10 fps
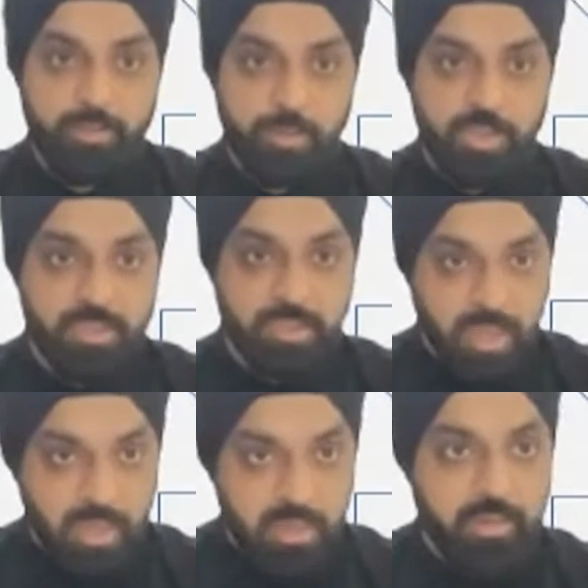So this is
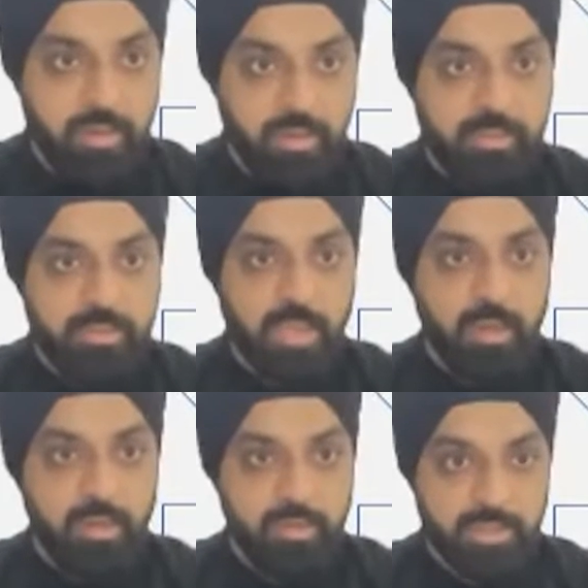our internal
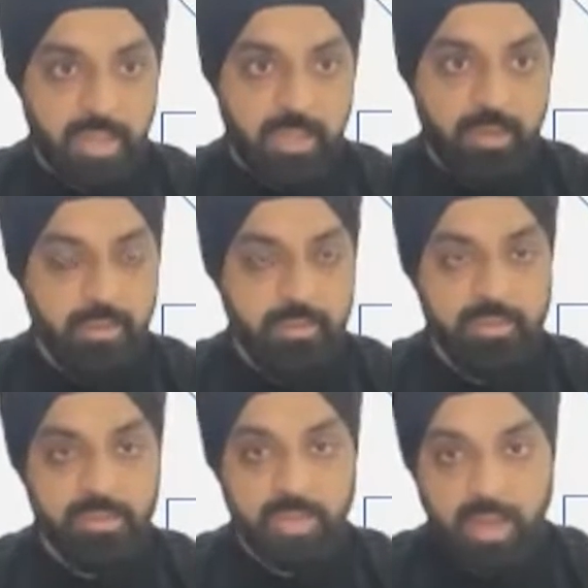Scalar Slack.
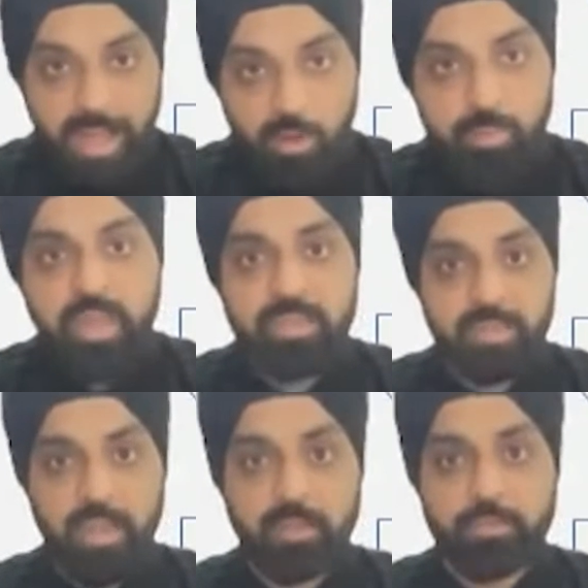This is our alumni
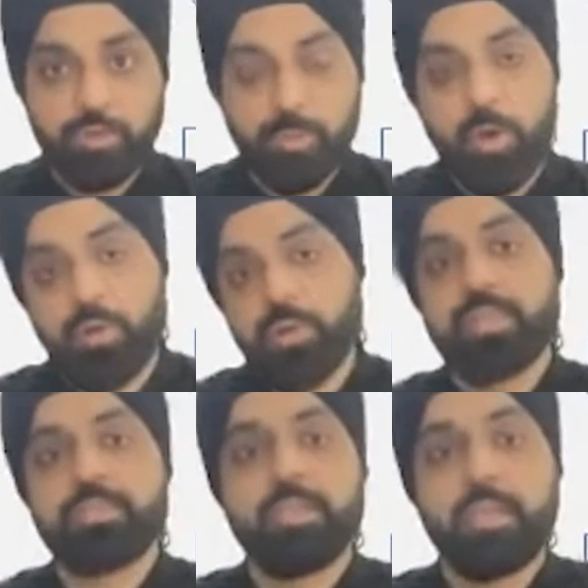Slack. So tomorrow,
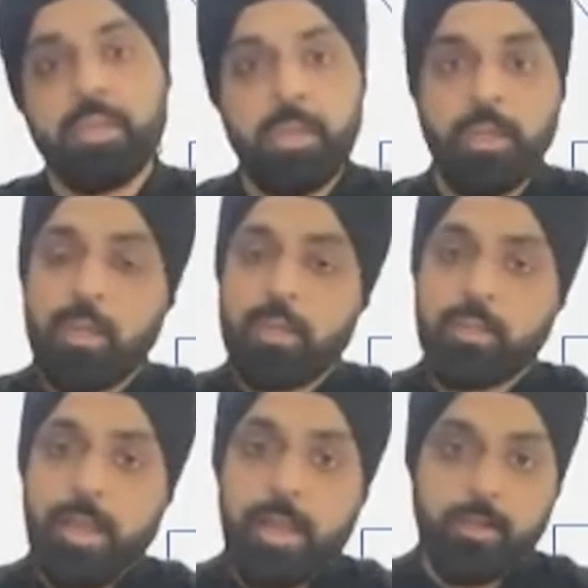let's say
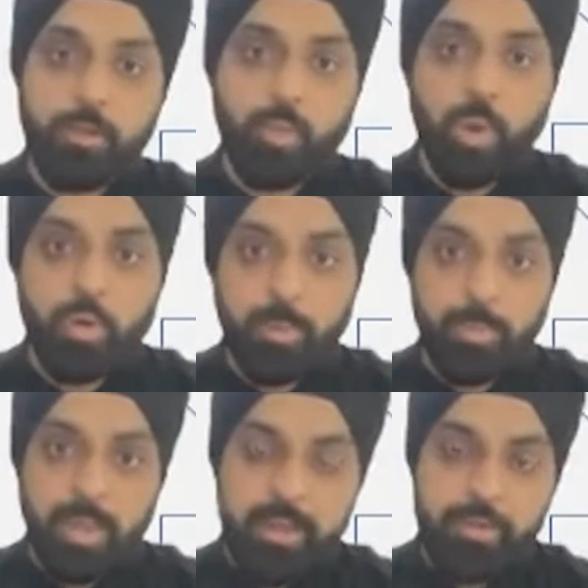that you want to
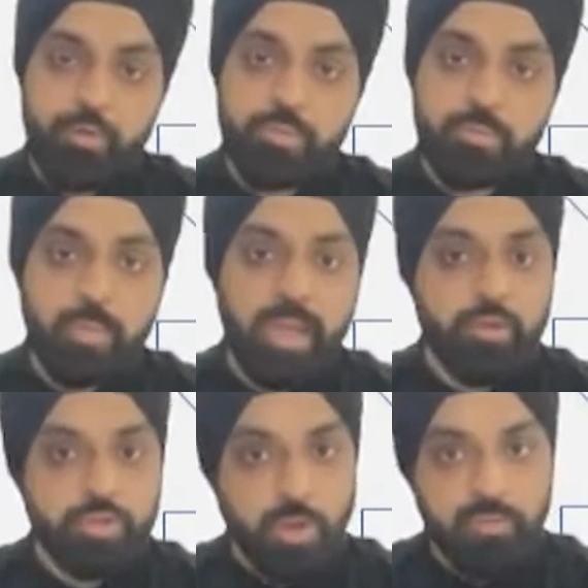apply to
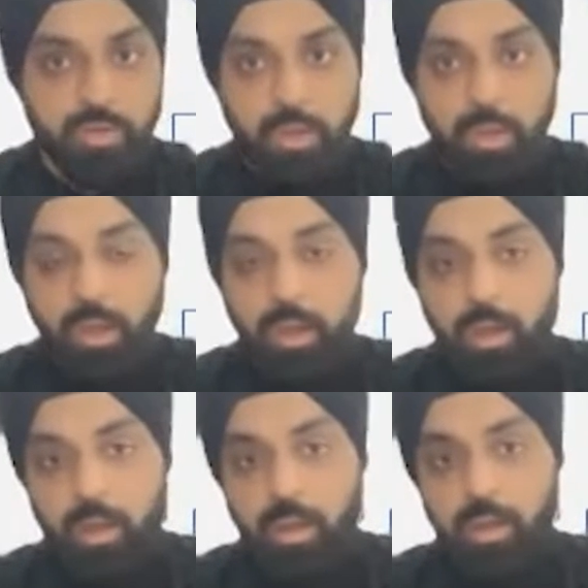Microsoft,
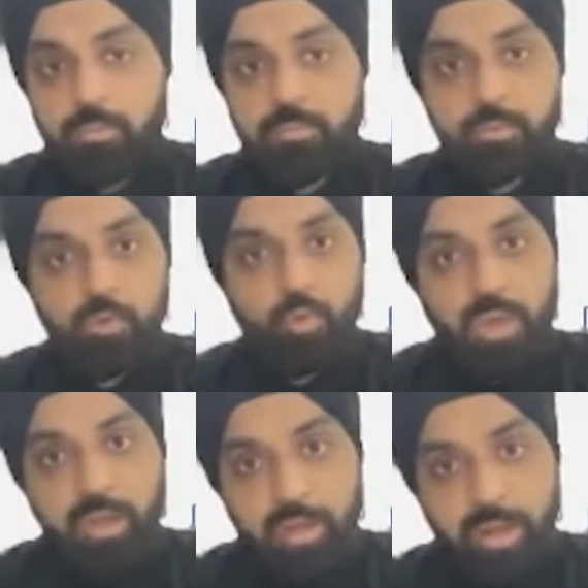you
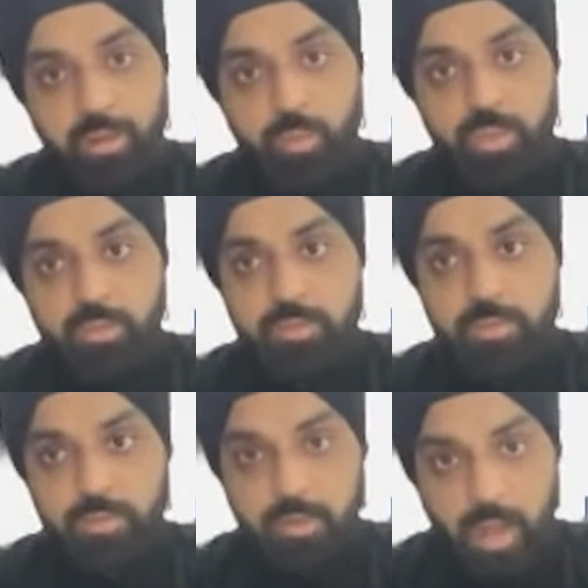can connect with
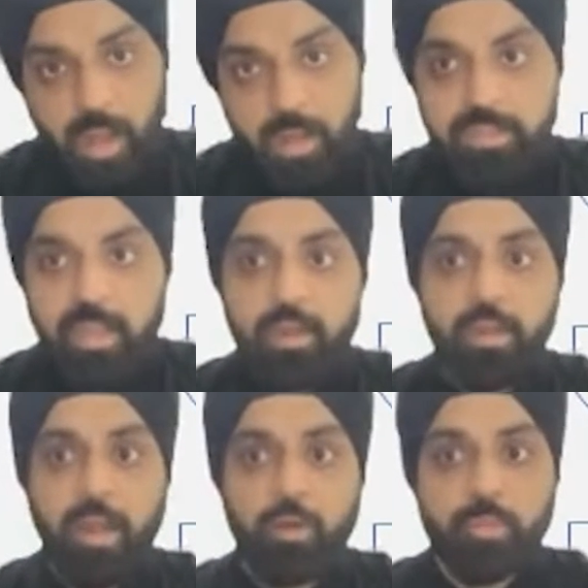our
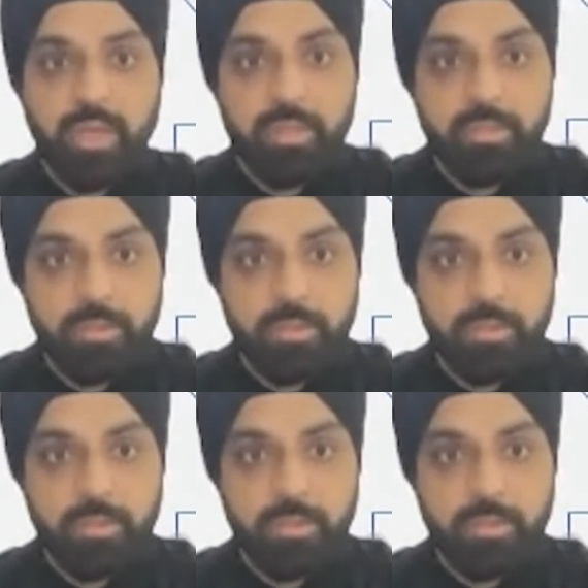Scalar alumni.